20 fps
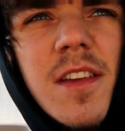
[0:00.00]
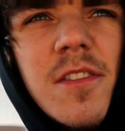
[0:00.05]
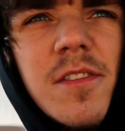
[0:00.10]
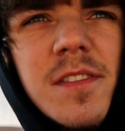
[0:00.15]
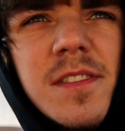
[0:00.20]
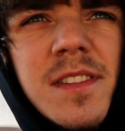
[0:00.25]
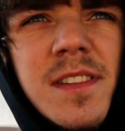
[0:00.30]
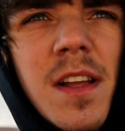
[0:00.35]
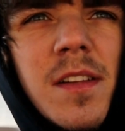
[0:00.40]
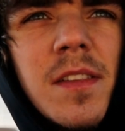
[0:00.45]
here
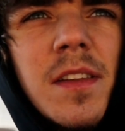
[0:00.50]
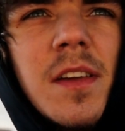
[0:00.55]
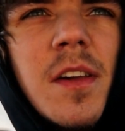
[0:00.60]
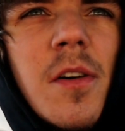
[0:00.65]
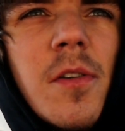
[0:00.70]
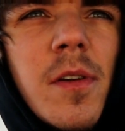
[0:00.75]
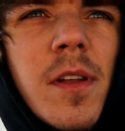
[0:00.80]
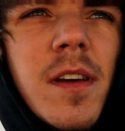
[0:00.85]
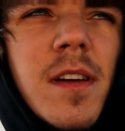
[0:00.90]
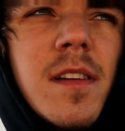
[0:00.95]
in South
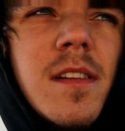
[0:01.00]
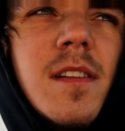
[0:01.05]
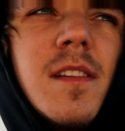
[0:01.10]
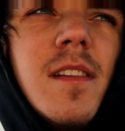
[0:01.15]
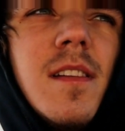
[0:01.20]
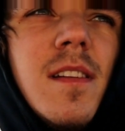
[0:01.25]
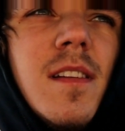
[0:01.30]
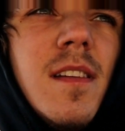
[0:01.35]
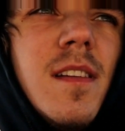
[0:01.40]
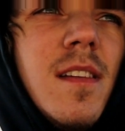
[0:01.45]
Dakota.
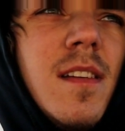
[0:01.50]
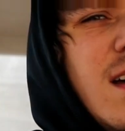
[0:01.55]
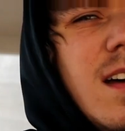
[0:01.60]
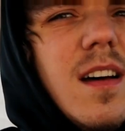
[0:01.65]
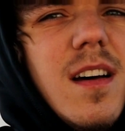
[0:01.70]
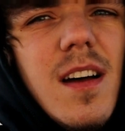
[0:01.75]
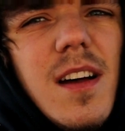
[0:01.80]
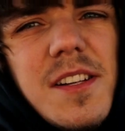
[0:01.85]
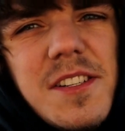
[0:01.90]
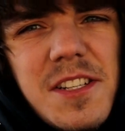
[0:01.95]

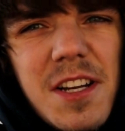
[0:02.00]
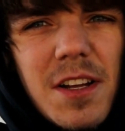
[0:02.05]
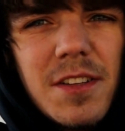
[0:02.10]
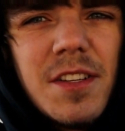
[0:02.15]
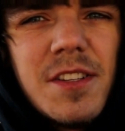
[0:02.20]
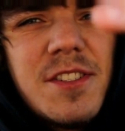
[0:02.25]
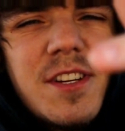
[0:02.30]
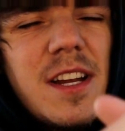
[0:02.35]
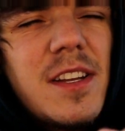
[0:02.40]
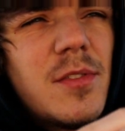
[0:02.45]
Shout out
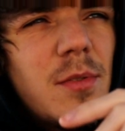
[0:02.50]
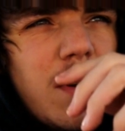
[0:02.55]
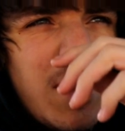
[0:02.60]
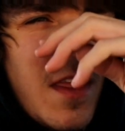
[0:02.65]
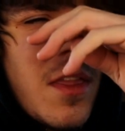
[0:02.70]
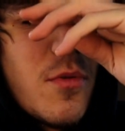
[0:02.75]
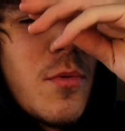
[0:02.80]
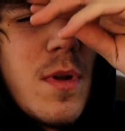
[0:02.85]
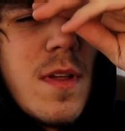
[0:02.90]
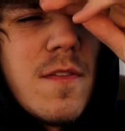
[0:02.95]
to
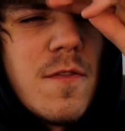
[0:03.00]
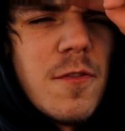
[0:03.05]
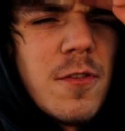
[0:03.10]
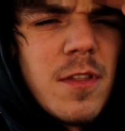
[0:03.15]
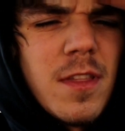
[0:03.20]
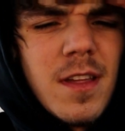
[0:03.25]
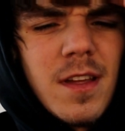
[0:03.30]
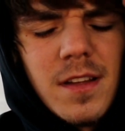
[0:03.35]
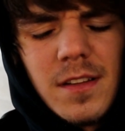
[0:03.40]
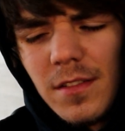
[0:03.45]
J23 for
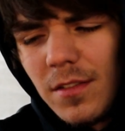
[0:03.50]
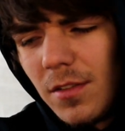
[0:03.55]
the